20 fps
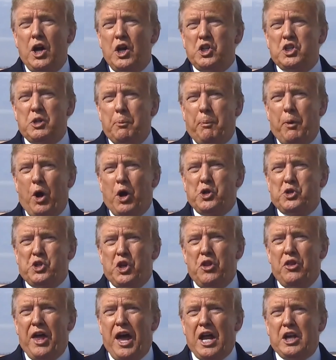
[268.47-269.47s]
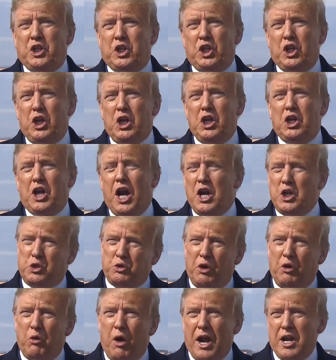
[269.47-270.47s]
Well, he's the person that the
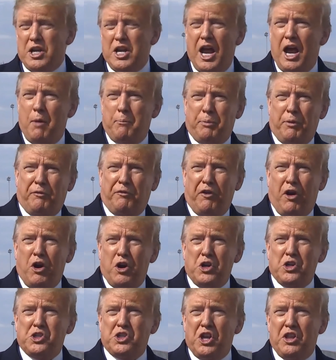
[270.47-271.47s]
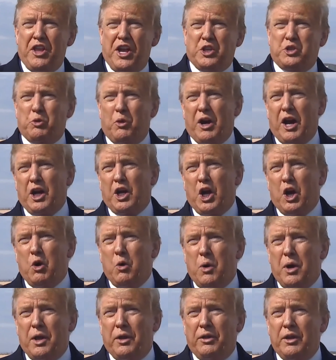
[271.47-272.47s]
country right now prefers, and that's what I go
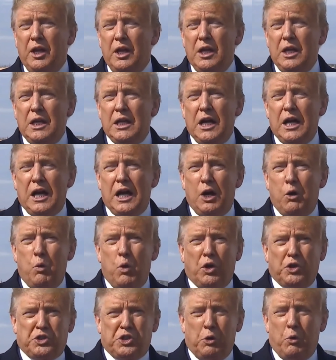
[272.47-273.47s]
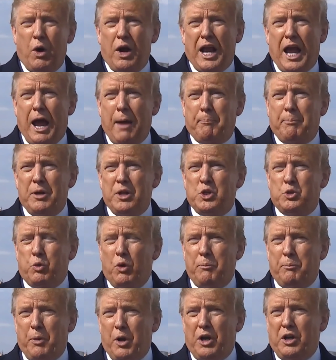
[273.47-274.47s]
with. We'll see what happens.
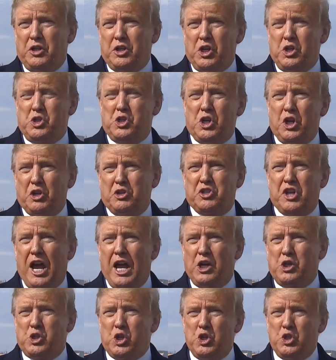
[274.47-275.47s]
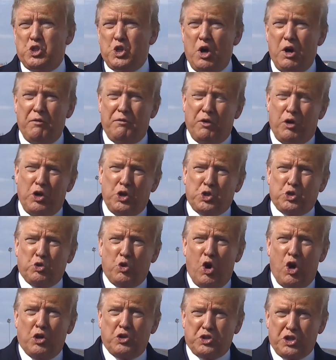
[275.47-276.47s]
We put additional sanctions on, very
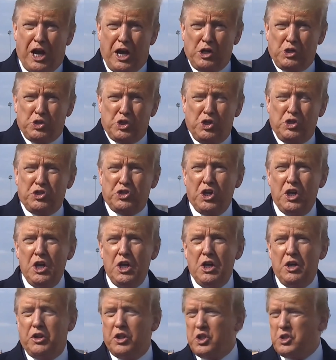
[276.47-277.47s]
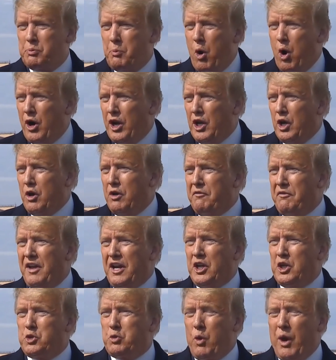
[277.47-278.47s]
strong sanctions, this morning on
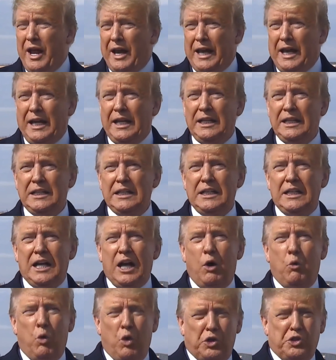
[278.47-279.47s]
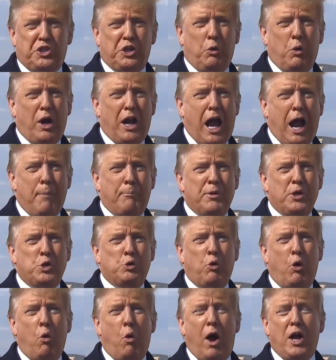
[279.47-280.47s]
Venezuela. We'll see what happens.
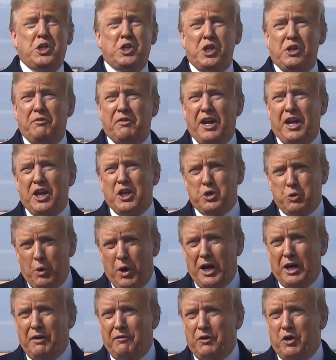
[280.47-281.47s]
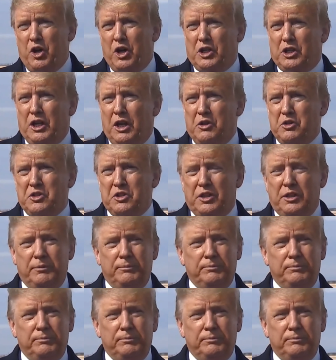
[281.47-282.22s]
We're watching Venezuela very closely.